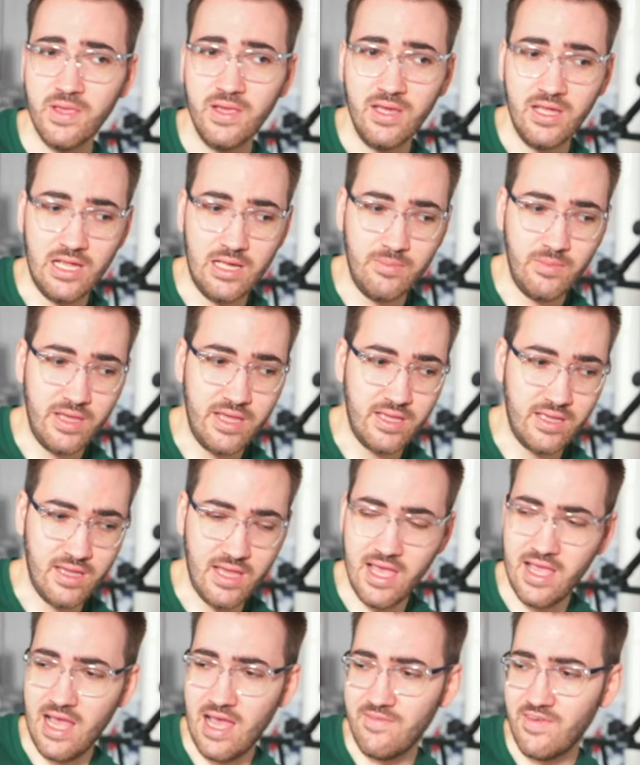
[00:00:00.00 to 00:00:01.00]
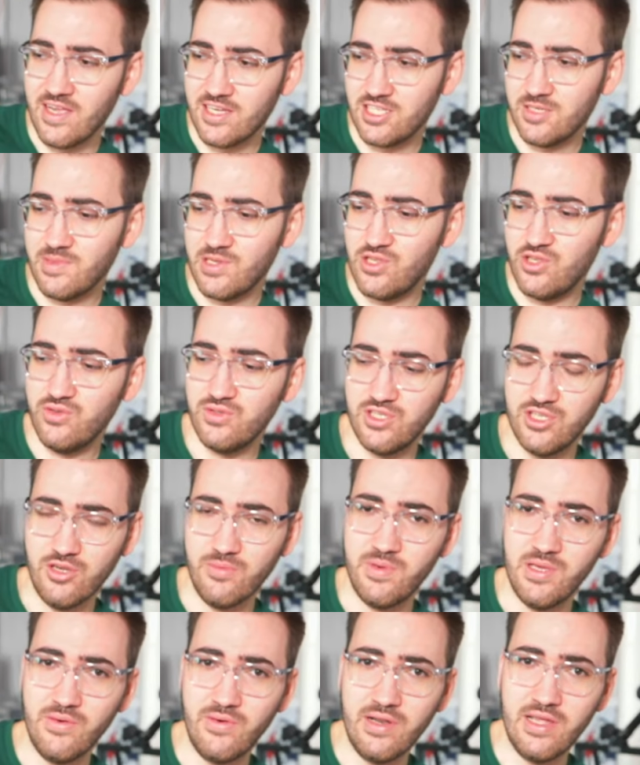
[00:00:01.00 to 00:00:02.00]
And I'm like, hey, I've actually been using your
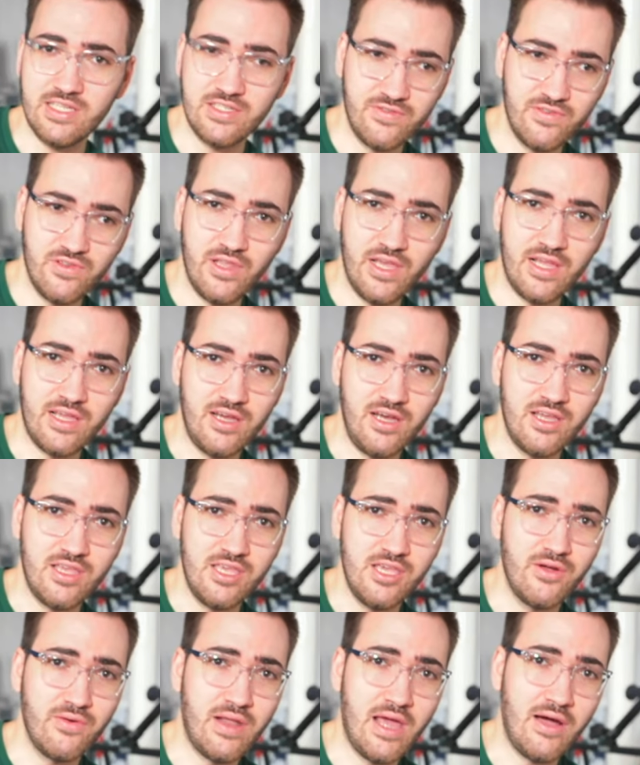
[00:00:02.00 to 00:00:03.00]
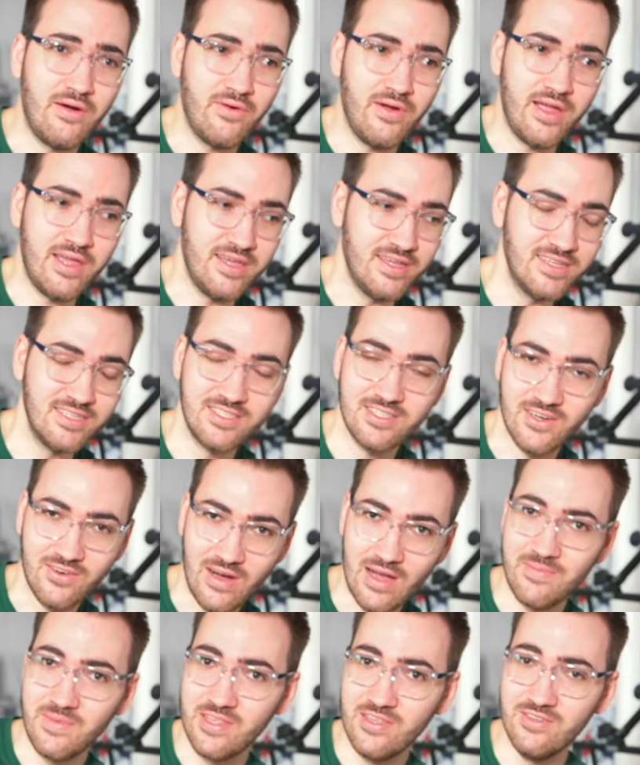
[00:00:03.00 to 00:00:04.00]
P1S for like a year now, right? So
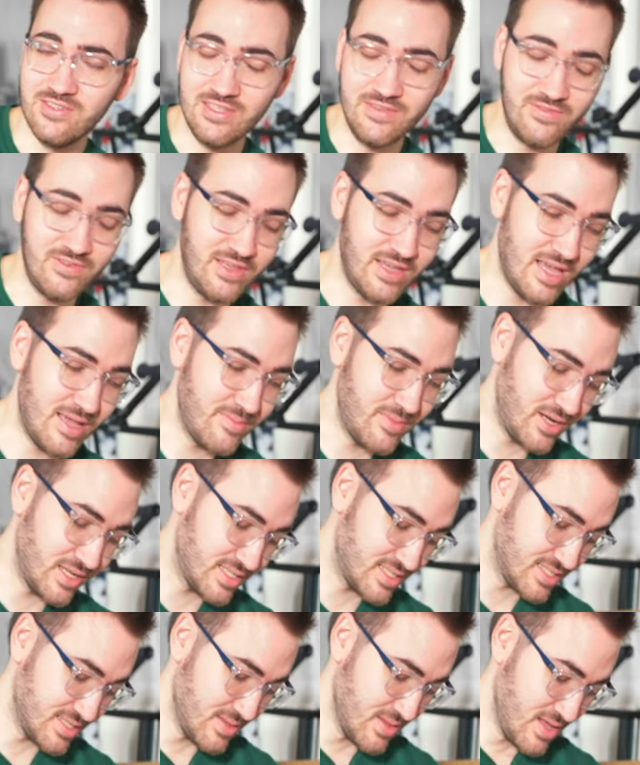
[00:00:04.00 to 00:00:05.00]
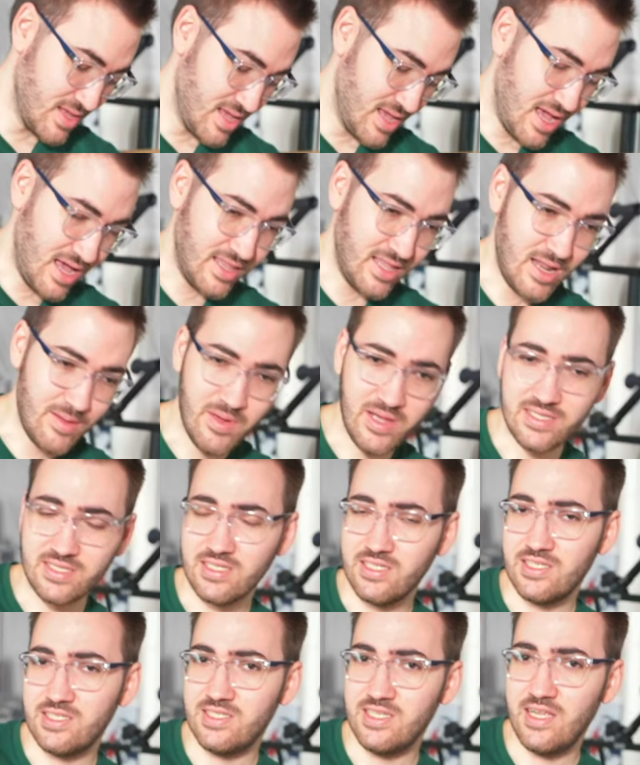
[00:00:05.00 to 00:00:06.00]
I've been using it for like 8 months. And then I
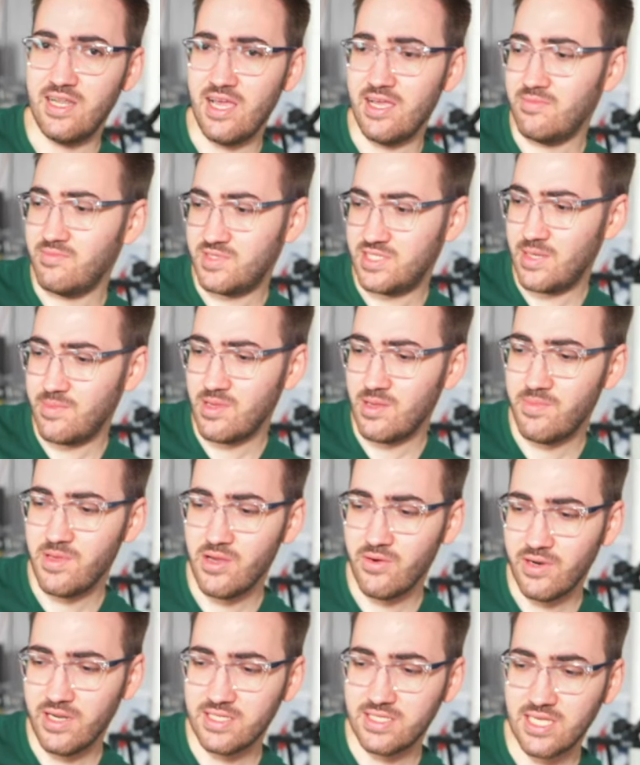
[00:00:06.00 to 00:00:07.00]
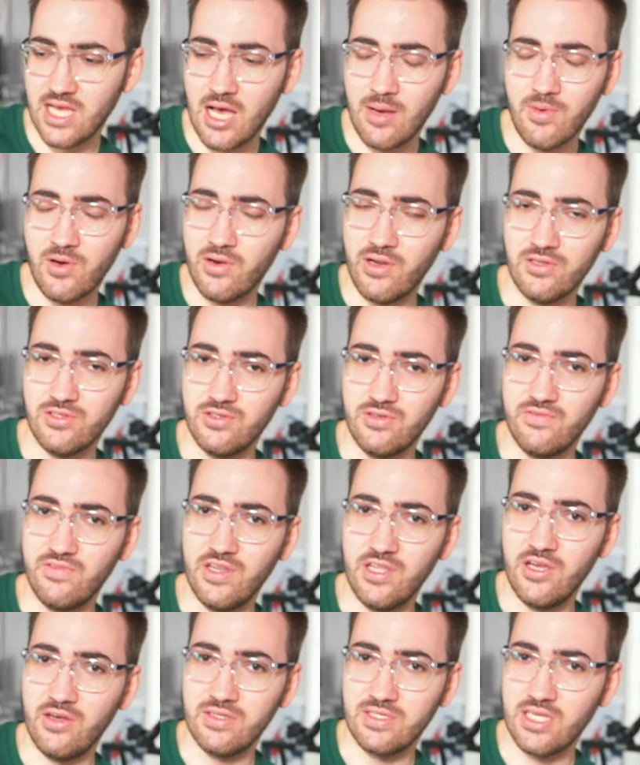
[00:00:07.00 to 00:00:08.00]
basically just said, hey, send me a P1S combo and I'll do a
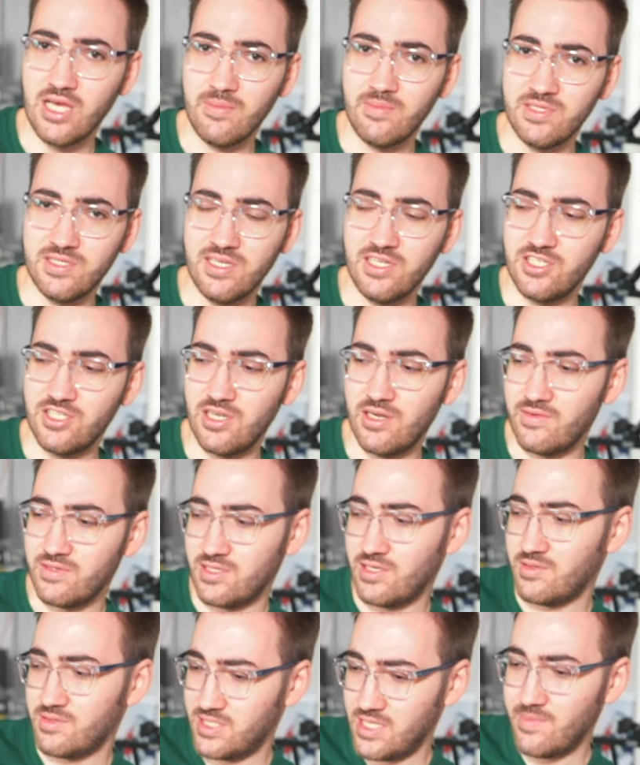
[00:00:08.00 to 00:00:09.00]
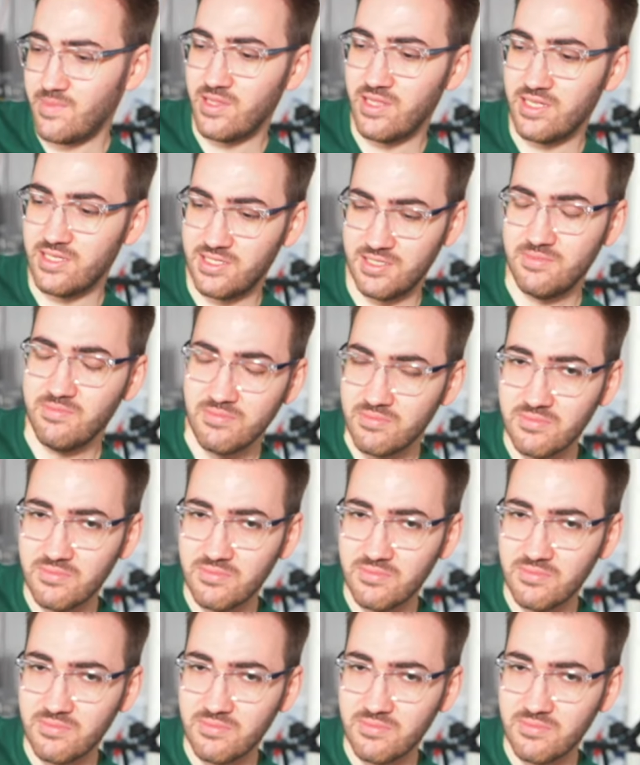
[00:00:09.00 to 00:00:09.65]
video as compensation. I was like, send me this.